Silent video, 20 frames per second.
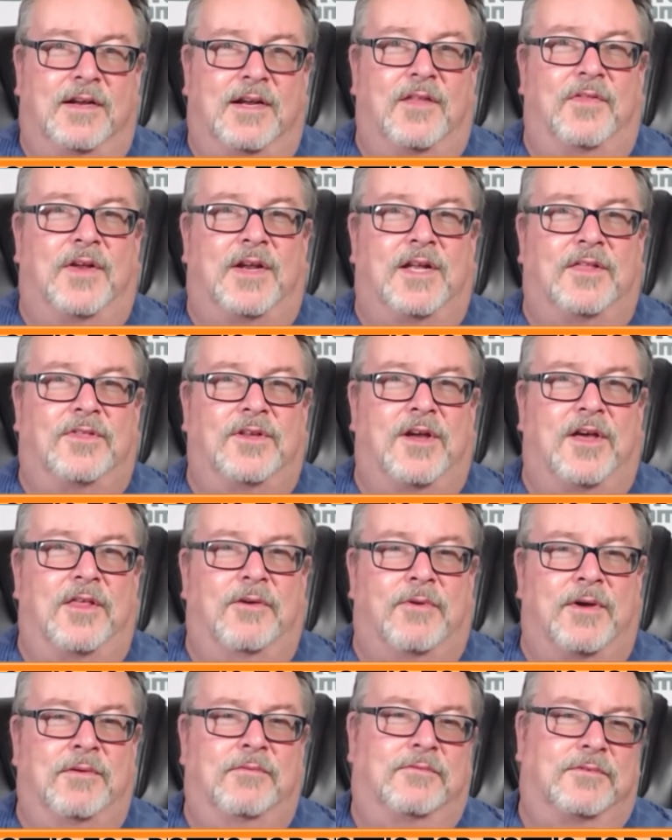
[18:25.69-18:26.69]
Can they get the
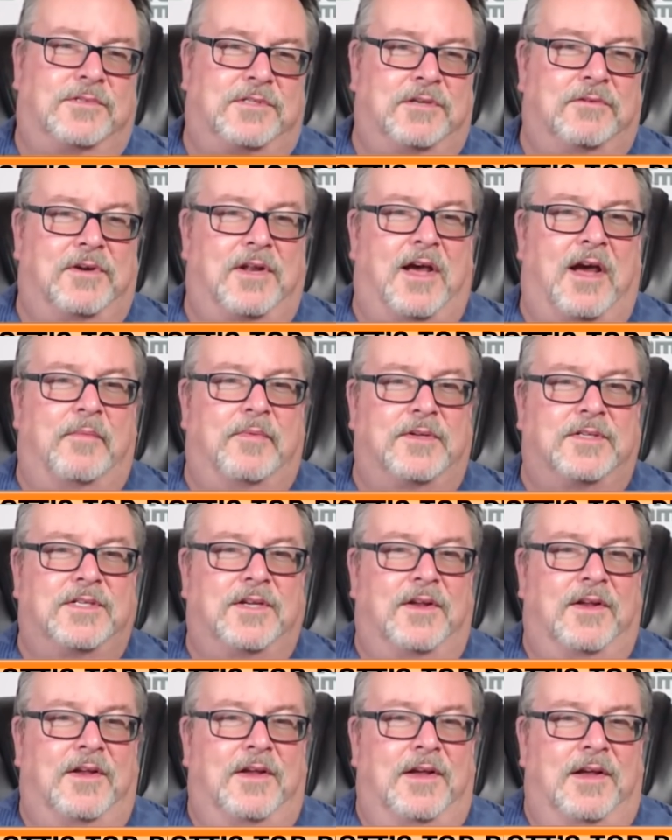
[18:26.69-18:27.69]
other one? We'll see what happens.
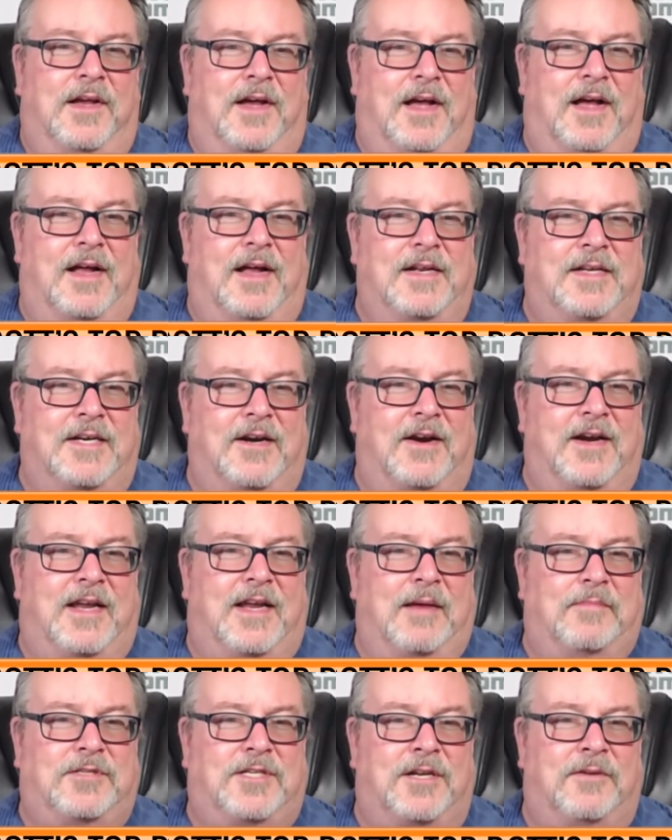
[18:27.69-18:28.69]
Uh, Derek
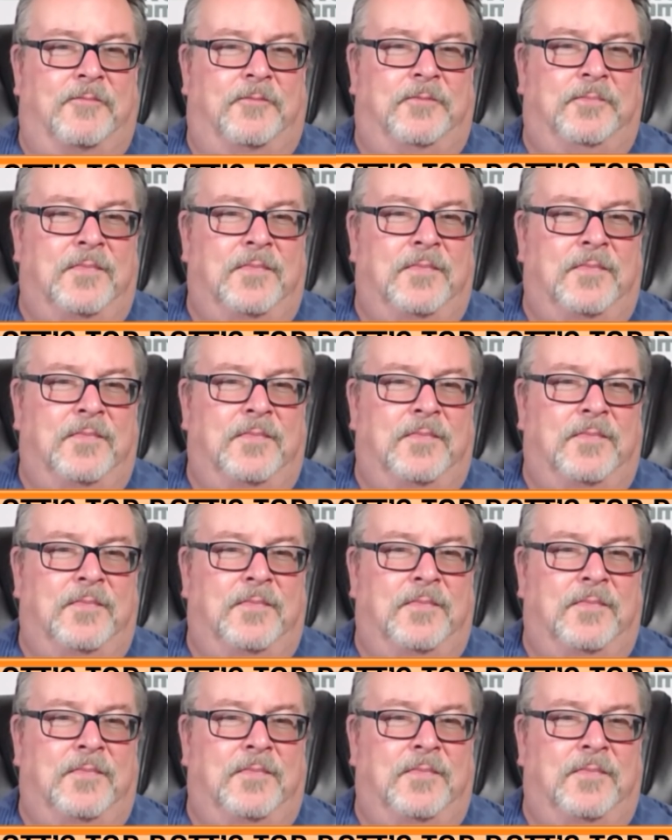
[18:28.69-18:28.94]
Gibson.